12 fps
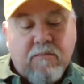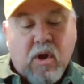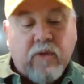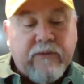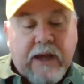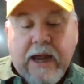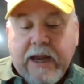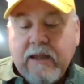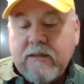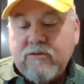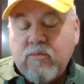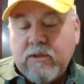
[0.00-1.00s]
multi
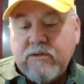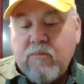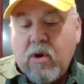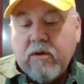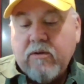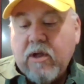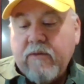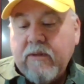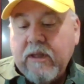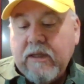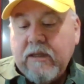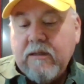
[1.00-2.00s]
is what's marked on
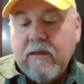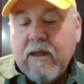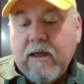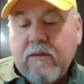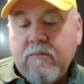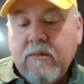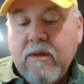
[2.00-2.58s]
the